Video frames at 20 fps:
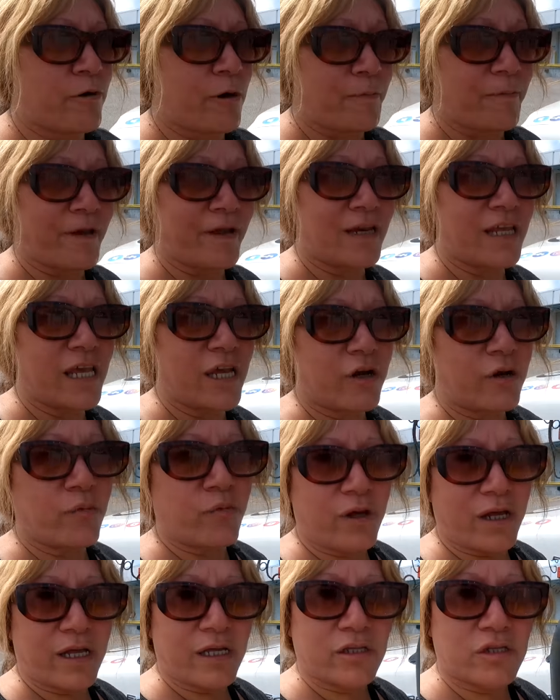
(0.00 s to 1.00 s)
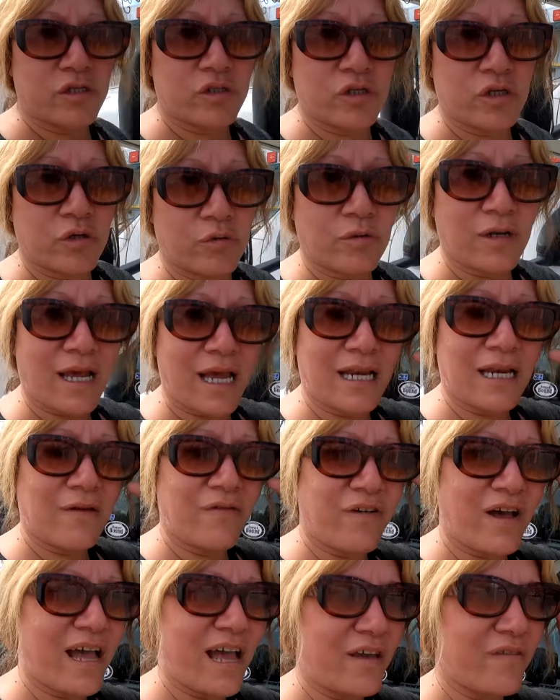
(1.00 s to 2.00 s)
Propane here was
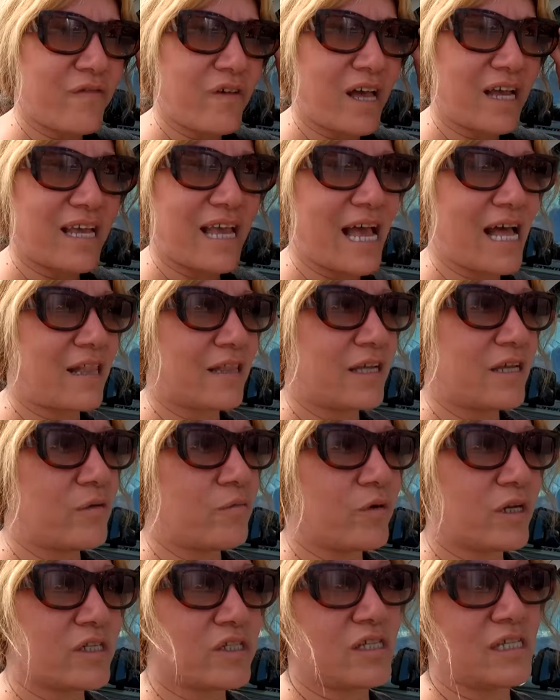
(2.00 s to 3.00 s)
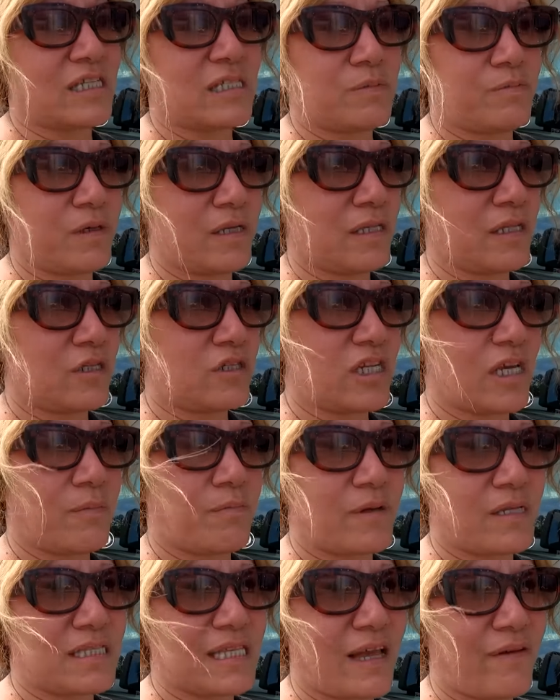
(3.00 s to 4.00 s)
$2.95 a gallon, which has been the
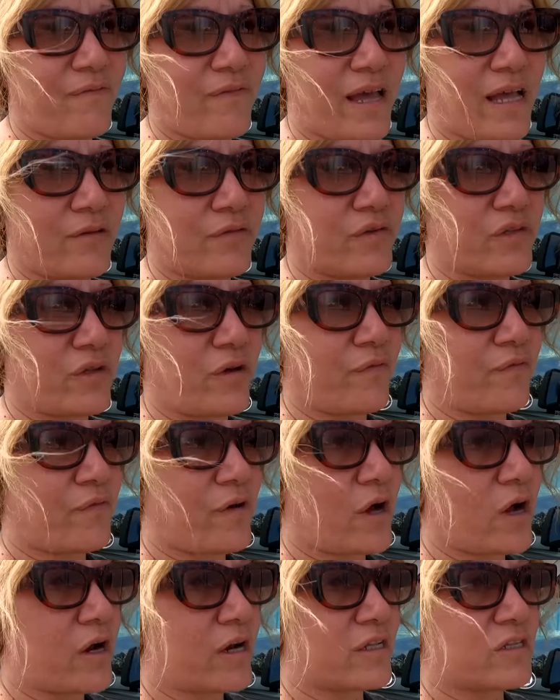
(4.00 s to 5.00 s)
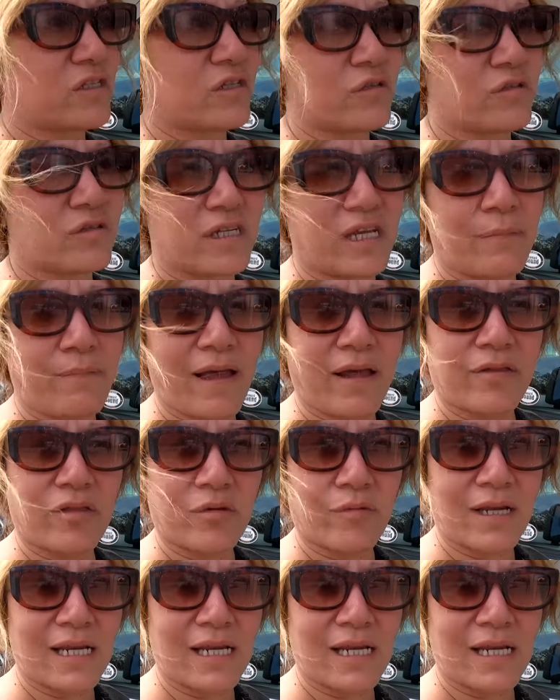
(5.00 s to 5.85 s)
cheapest I found so far. It's usually about